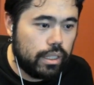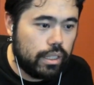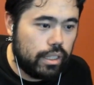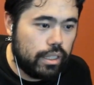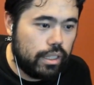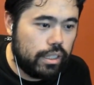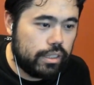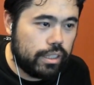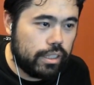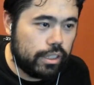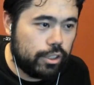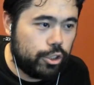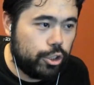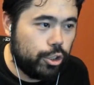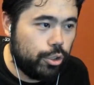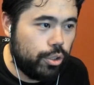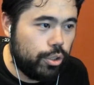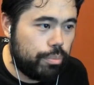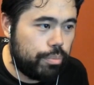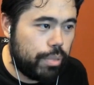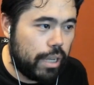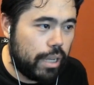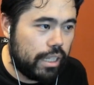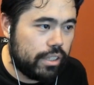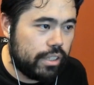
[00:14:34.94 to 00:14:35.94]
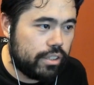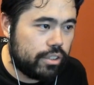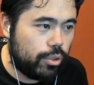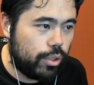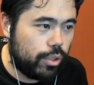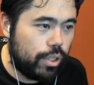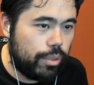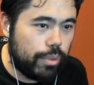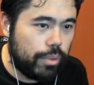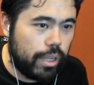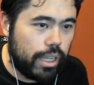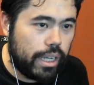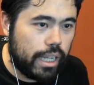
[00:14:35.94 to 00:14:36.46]
he says you the best, so
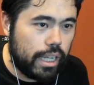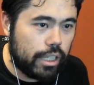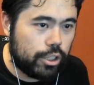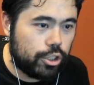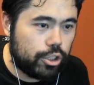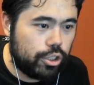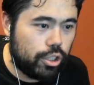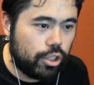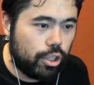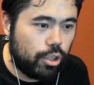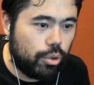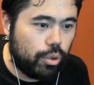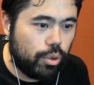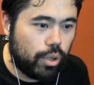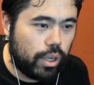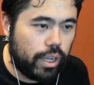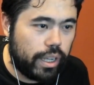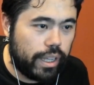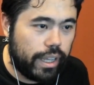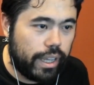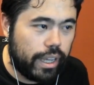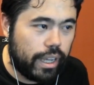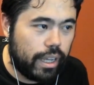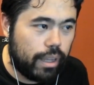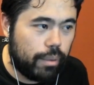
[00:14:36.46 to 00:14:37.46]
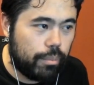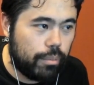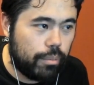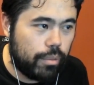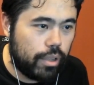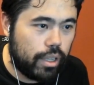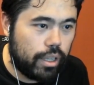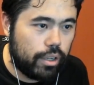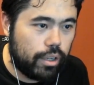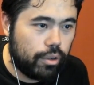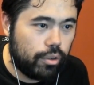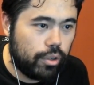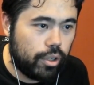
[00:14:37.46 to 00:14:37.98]
he might actually know who I am.
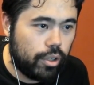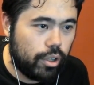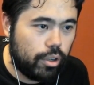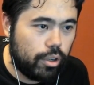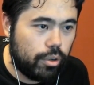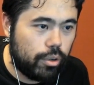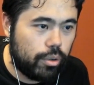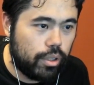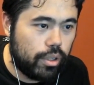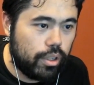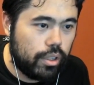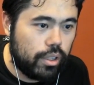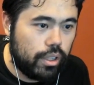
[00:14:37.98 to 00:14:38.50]
I don't know.